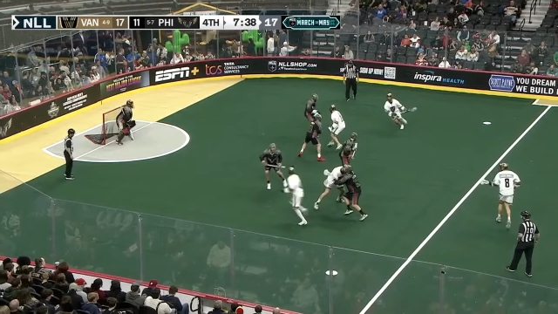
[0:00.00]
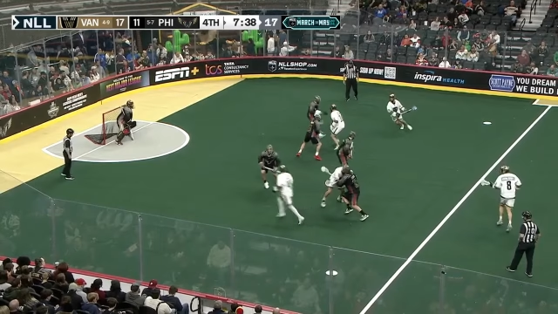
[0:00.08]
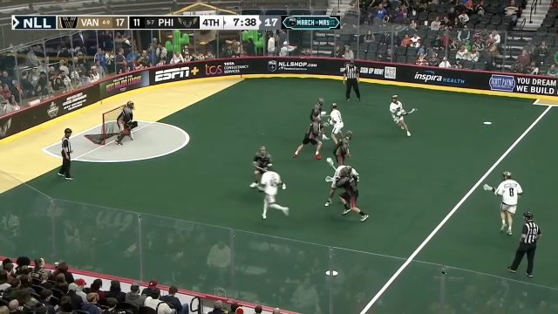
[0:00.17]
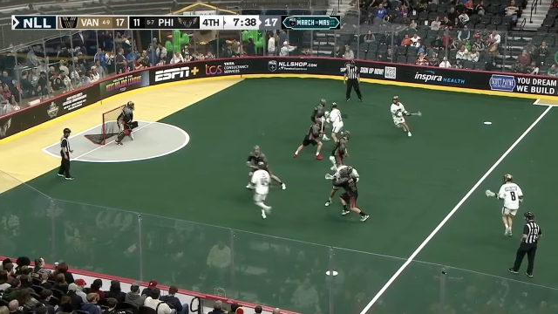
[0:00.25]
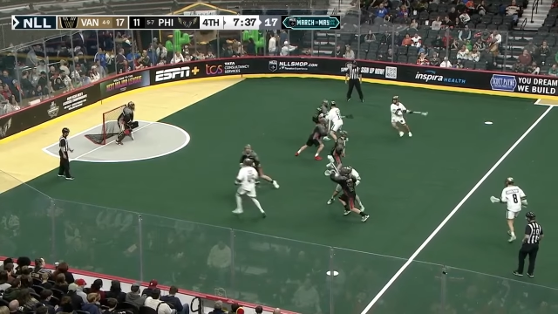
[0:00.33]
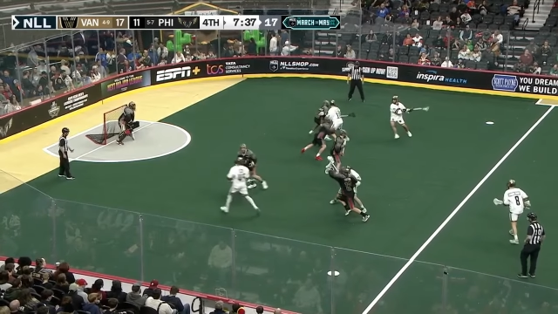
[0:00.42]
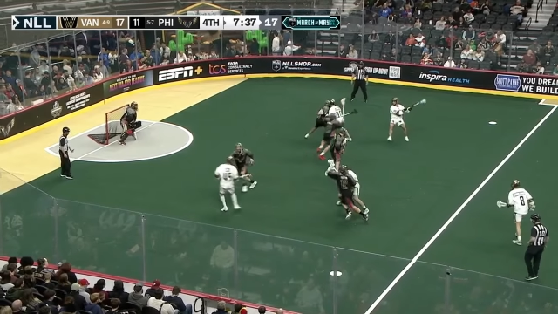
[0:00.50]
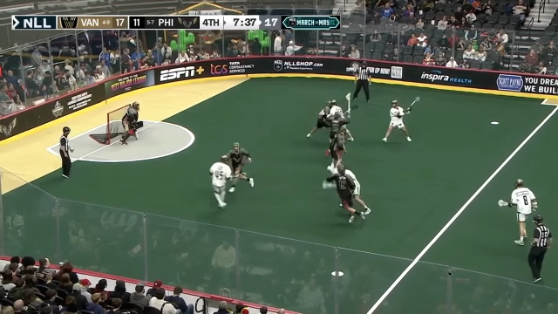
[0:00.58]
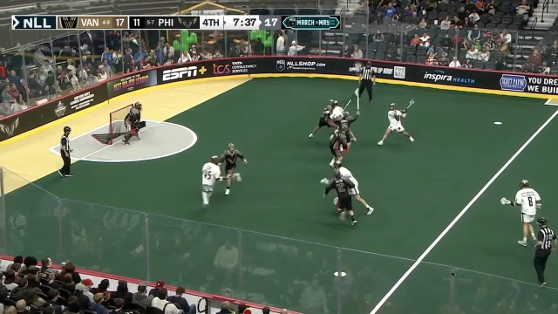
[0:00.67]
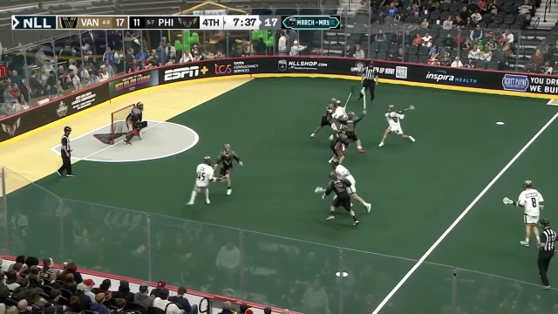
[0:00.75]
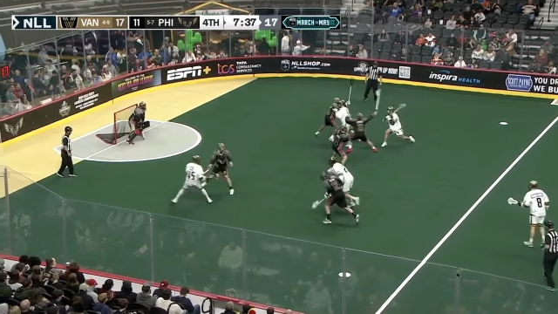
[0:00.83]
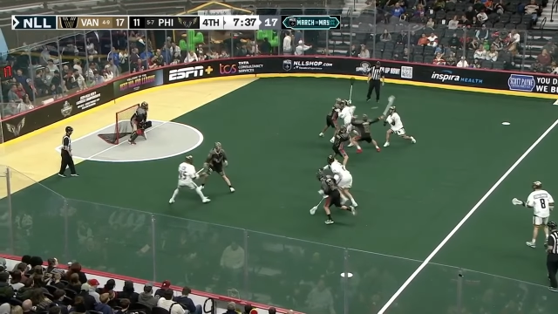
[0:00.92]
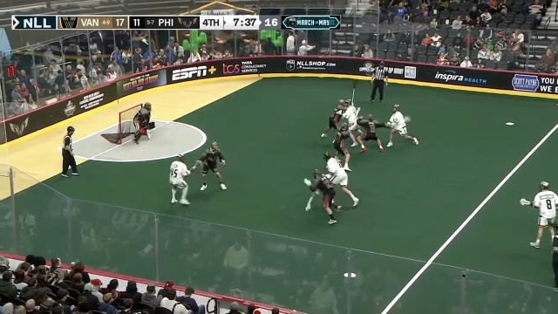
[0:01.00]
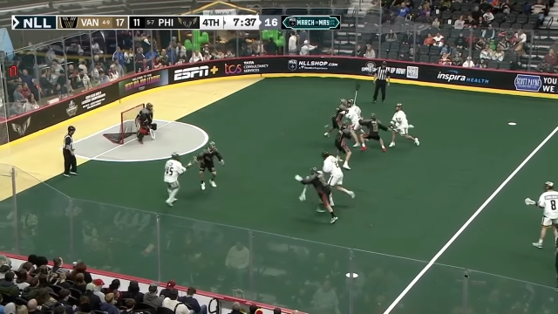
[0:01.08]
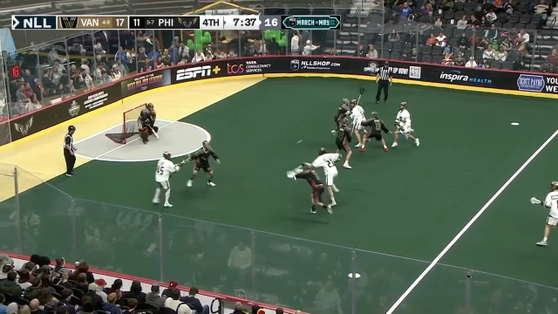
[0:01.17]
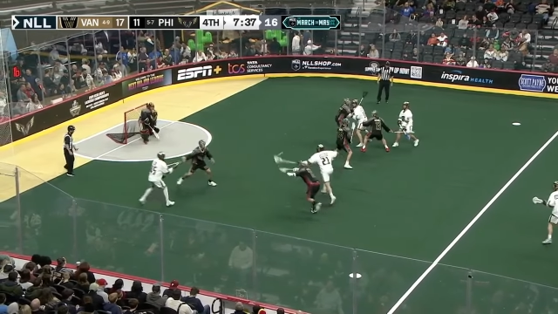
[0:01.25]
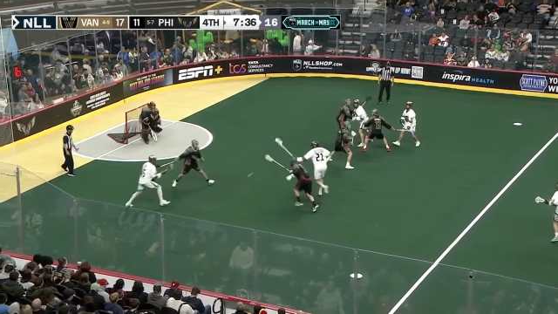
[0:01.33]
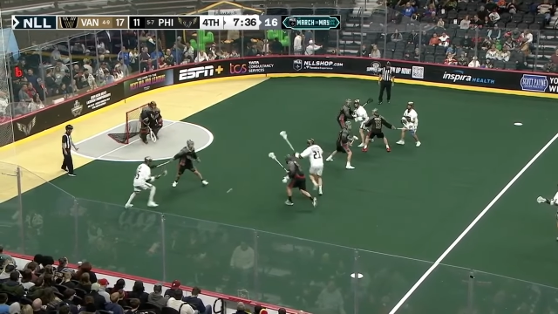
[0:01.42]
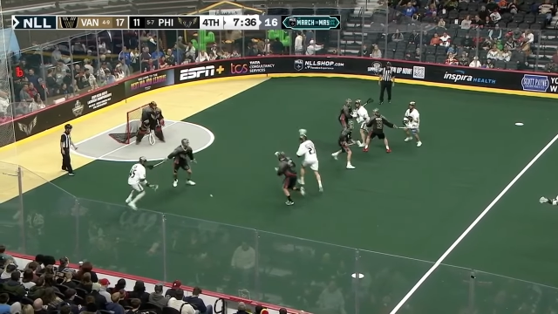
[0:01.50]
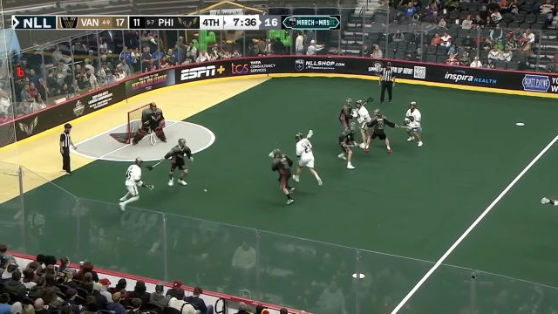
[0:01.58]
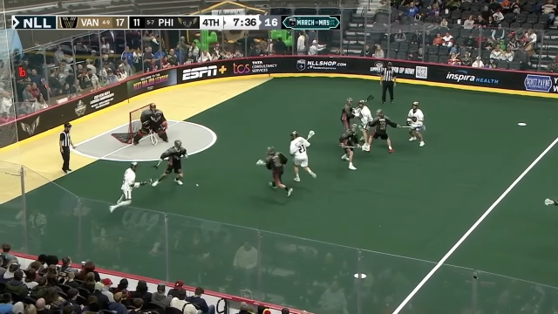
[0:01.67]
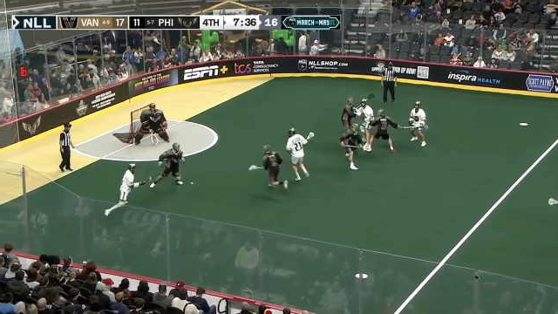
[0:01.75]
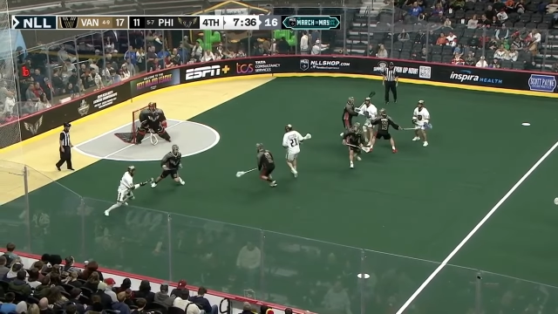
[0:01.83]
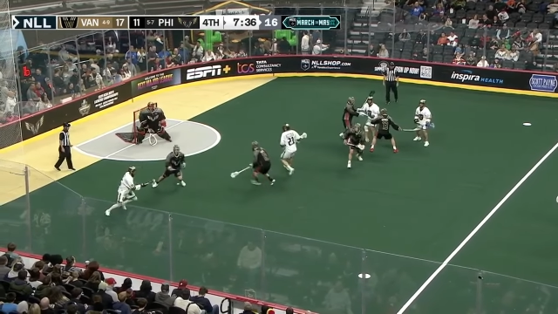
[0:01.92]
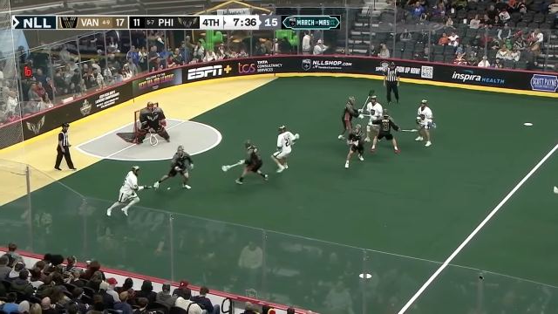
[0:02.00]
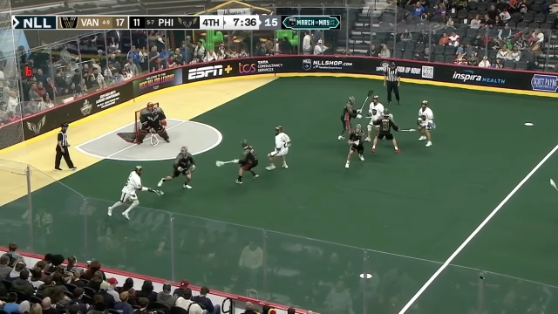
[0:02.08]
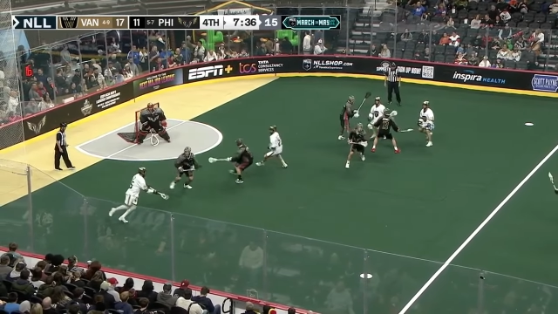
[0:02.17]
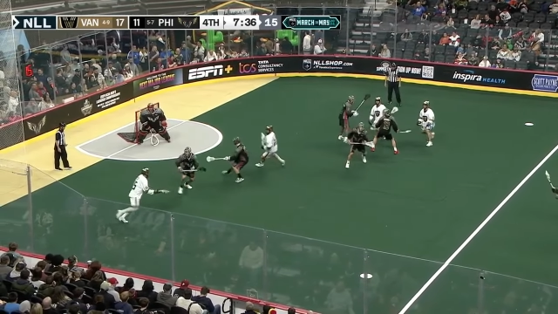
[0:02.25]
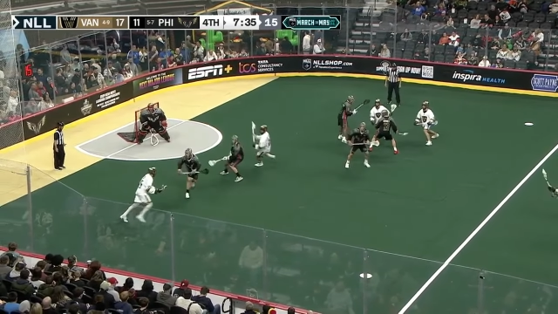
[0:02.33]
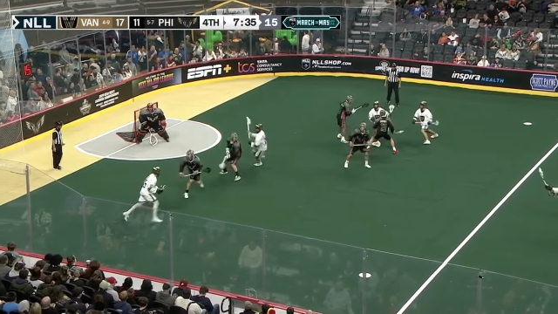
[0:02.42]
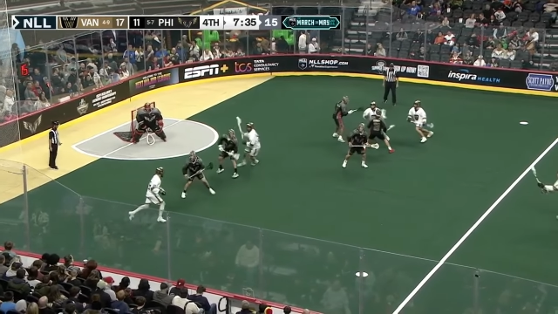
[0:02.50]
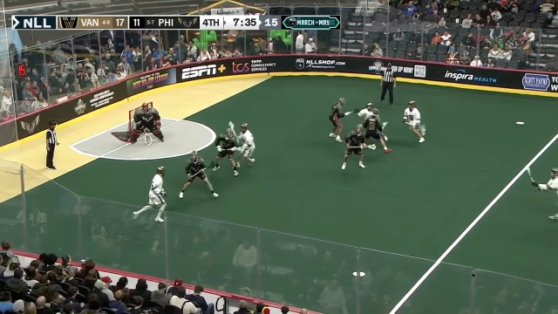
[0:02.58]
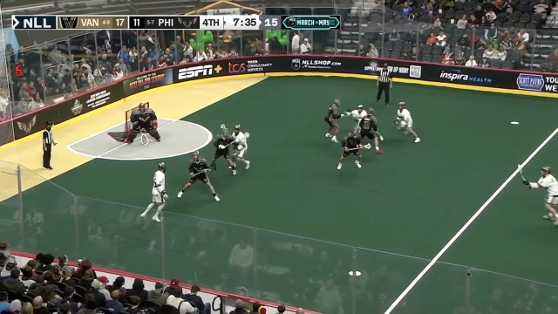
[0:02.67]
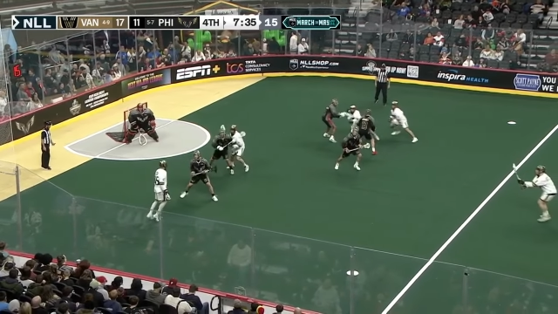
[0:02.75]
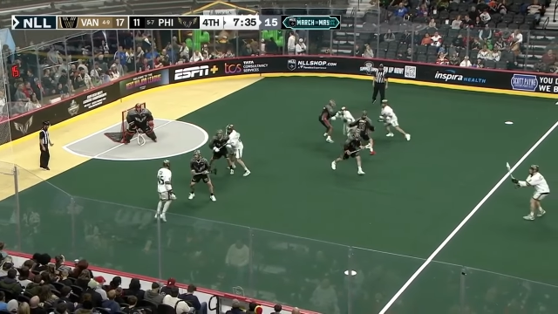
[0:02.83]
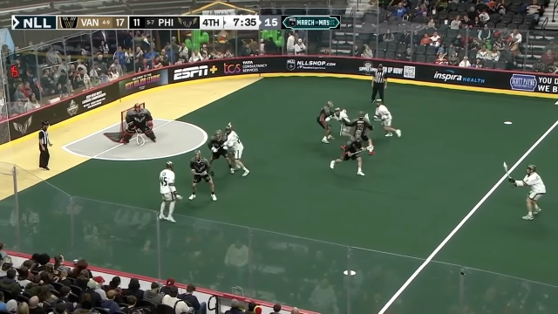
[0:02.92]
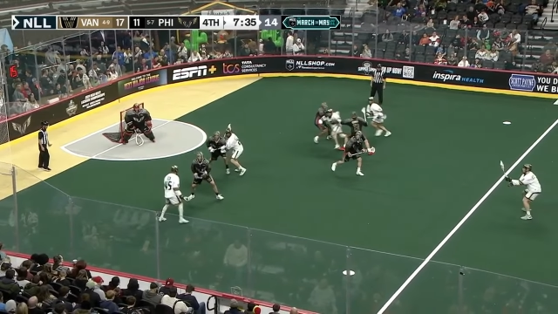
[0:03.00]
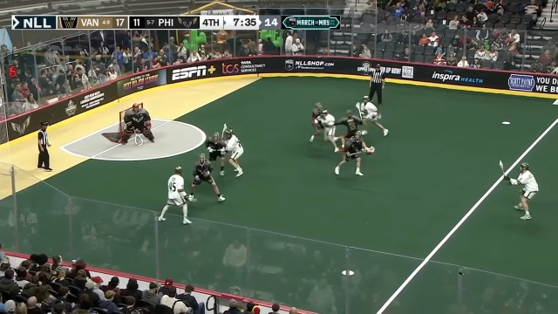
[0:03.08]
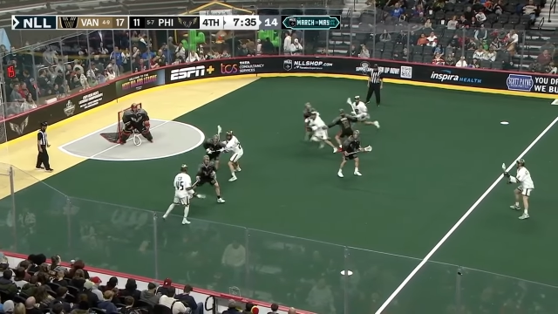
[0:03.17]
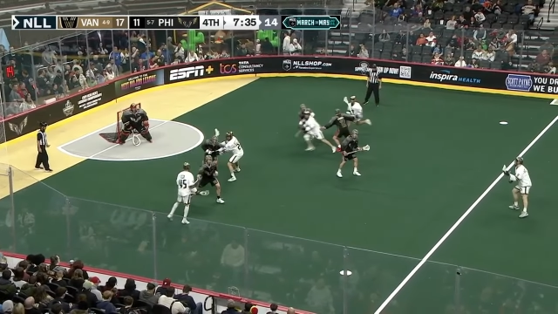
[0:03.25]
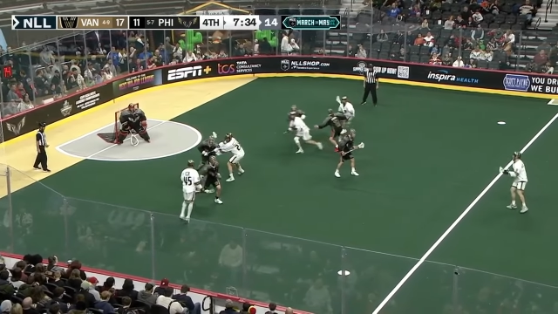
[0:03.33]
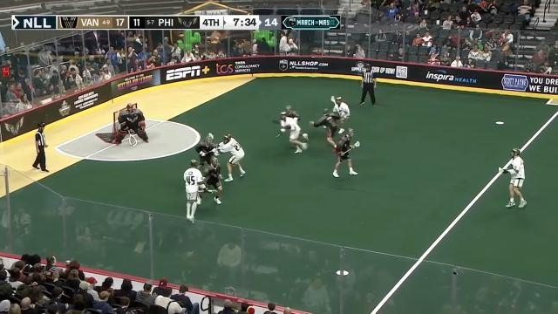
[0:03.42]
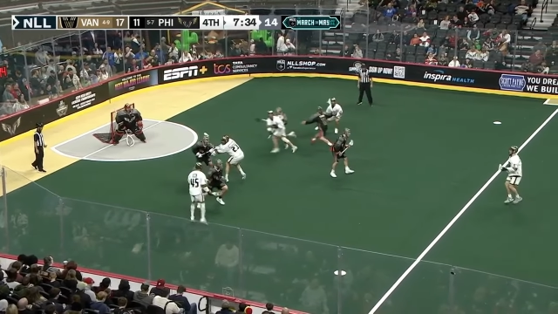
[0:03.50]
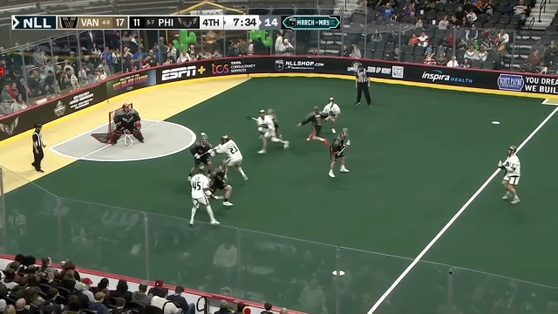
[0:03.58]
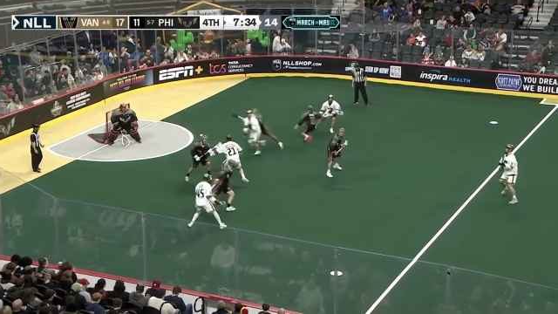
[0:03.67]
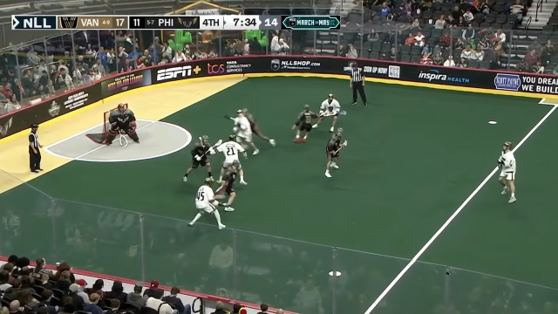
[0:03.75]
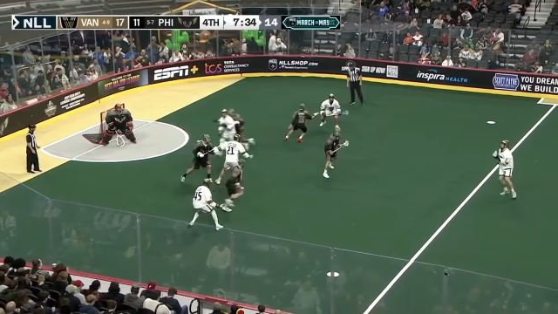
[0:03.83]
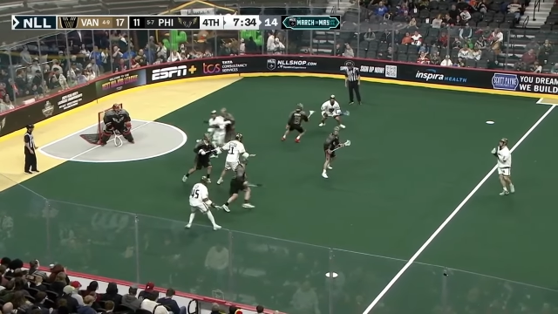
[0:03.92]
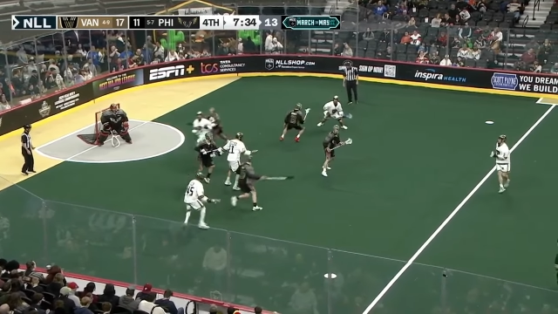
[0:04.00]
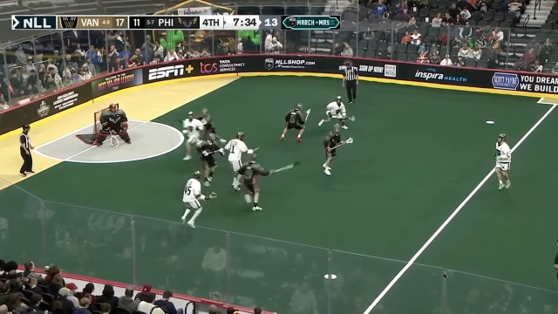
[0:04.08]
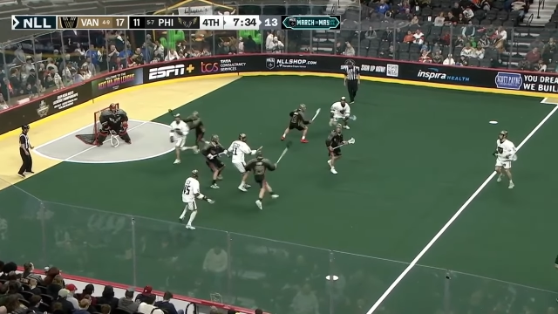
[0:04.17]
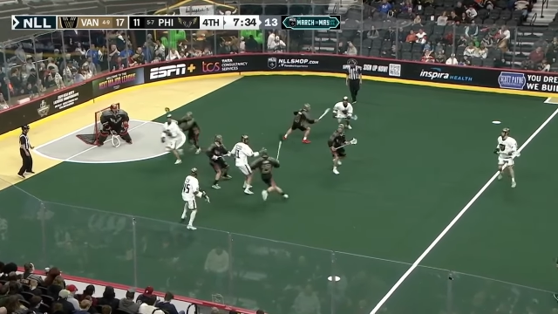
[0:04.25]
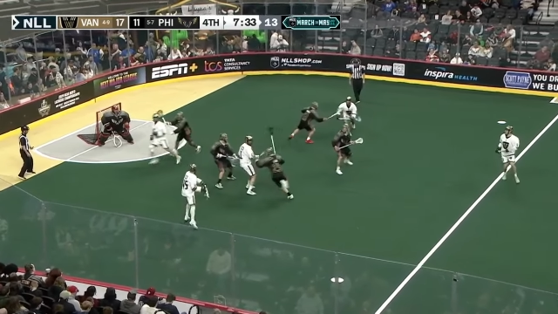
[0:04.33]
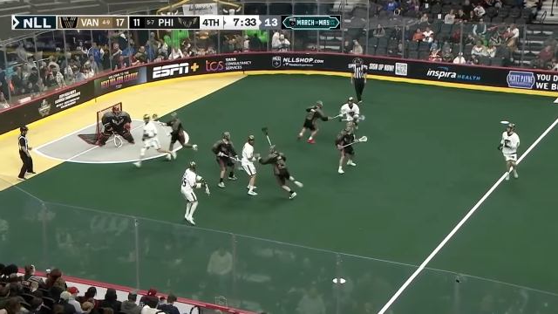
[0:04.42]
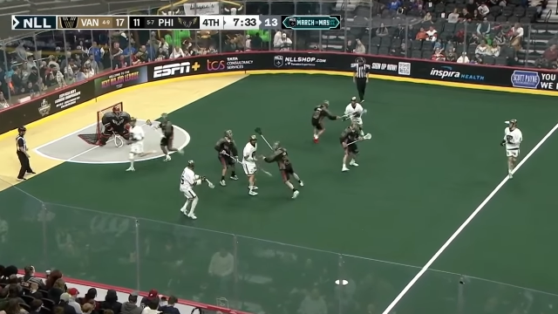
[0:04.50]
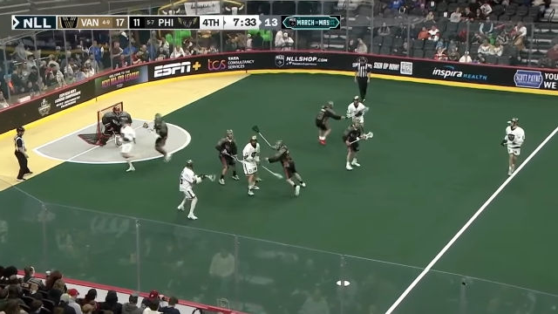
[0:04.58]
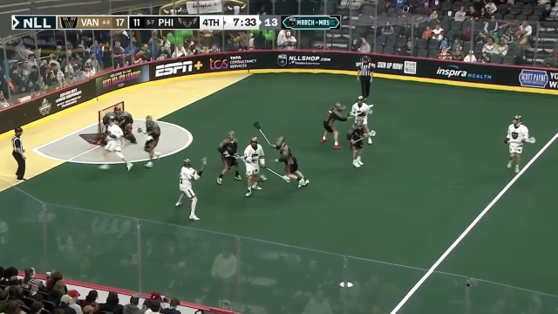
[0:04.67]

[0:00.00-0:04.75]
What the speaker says: No face is visible, so there are no lips to read.